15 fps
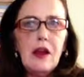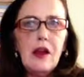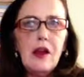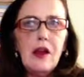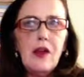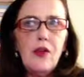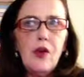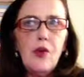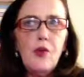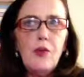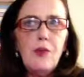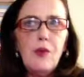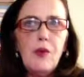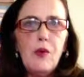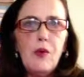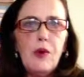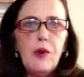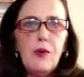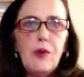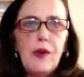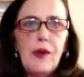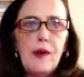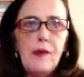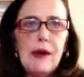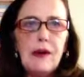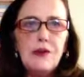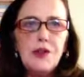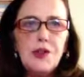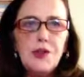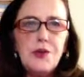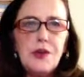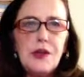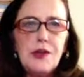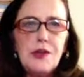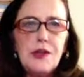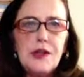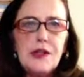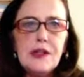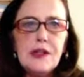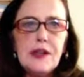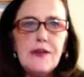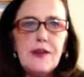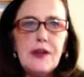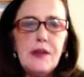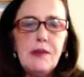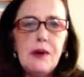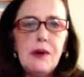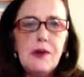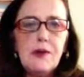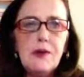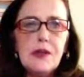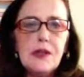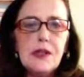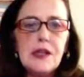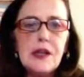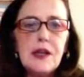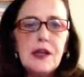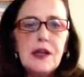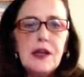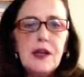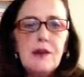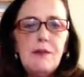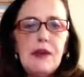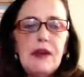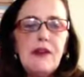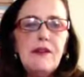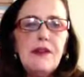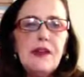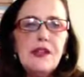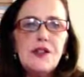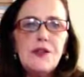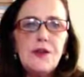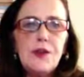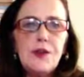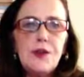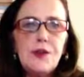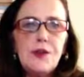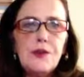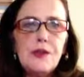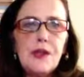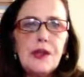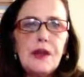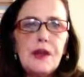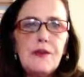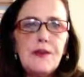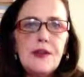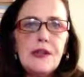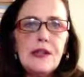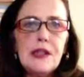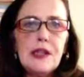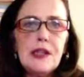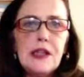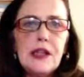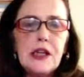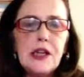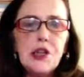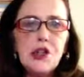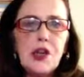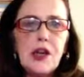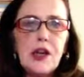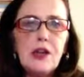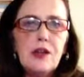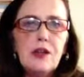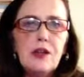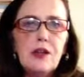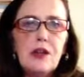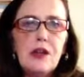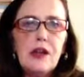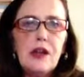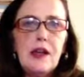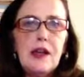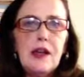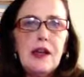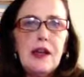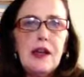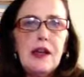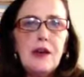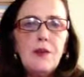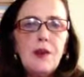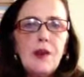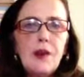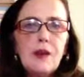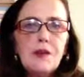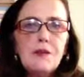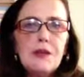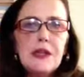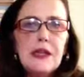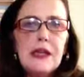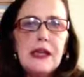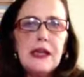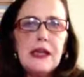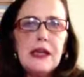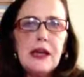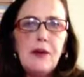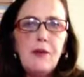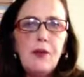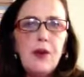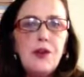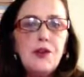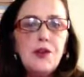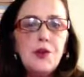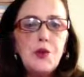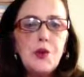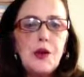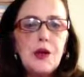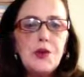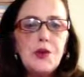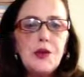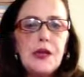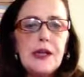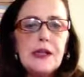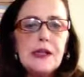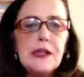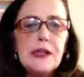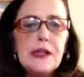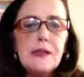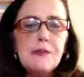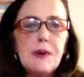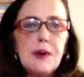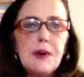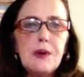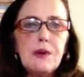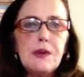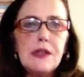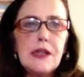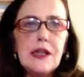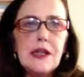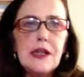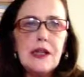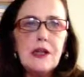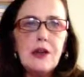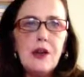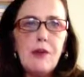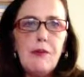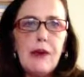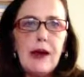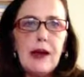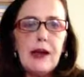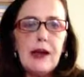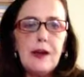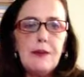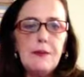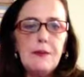Although we're born with about 270 bones, many of these fuse in infancy and young childhood, and we ultimately end up with 206 bones in the adult body.